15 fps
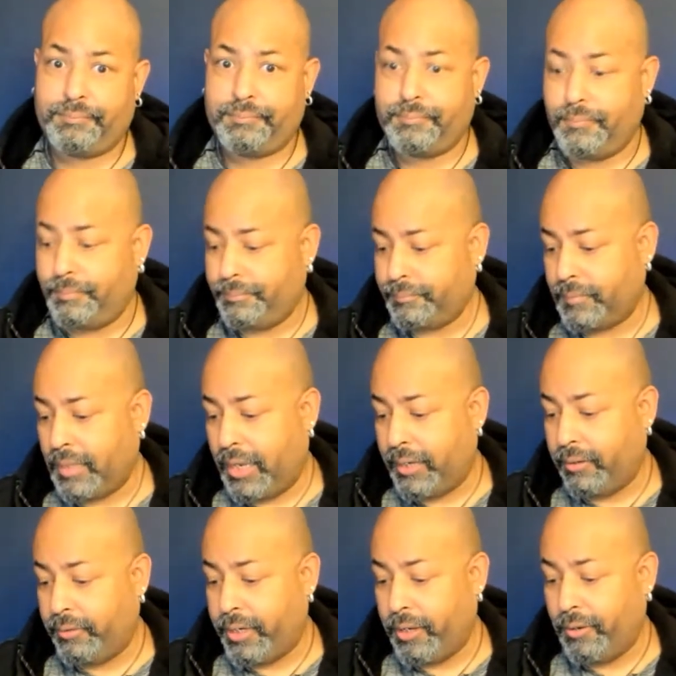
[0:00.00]

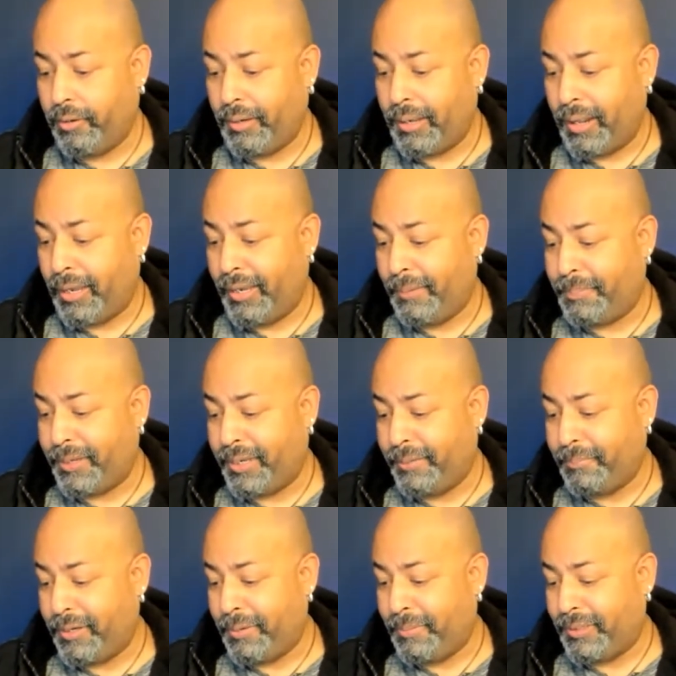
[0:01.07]
I
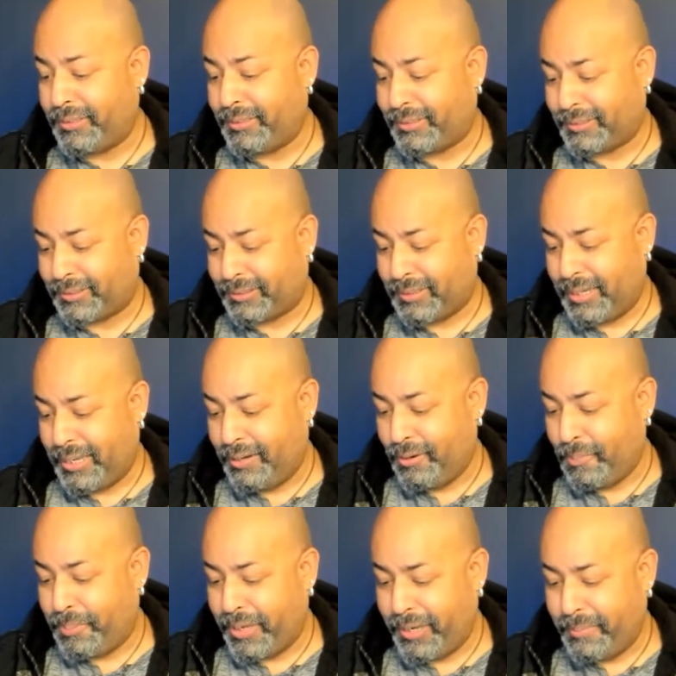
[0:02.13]
don't
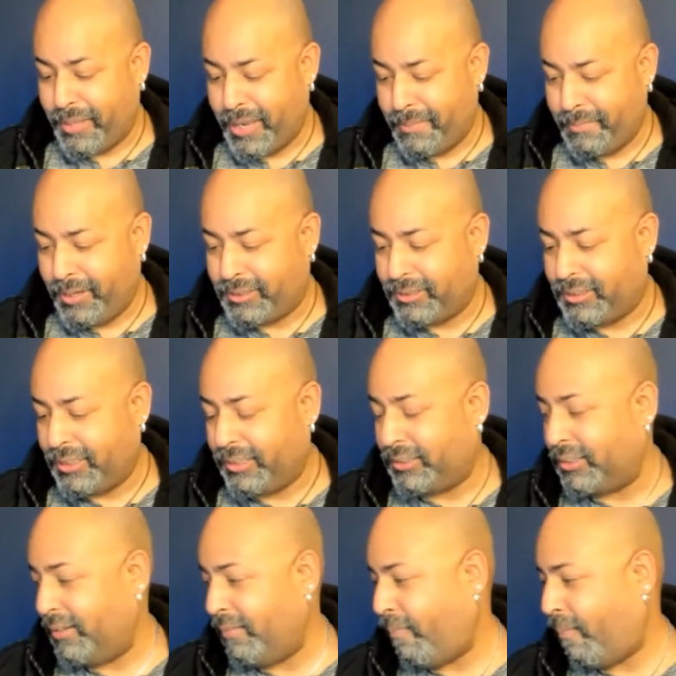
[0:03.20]
pay him that much attention.